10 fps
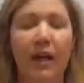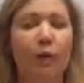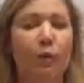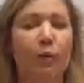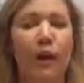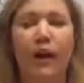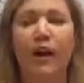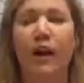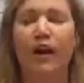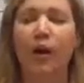We're
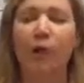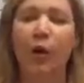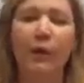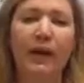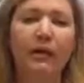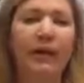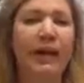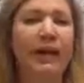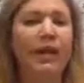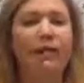working on your mobility,
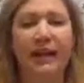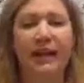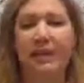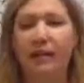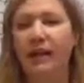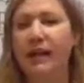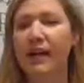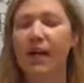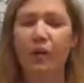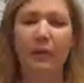your flexibility,
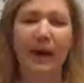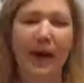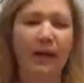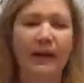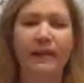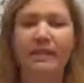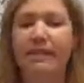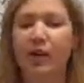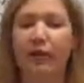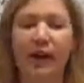your
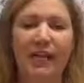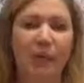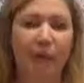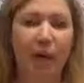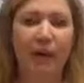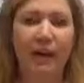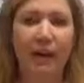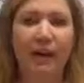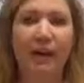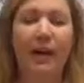balance, your range of motion,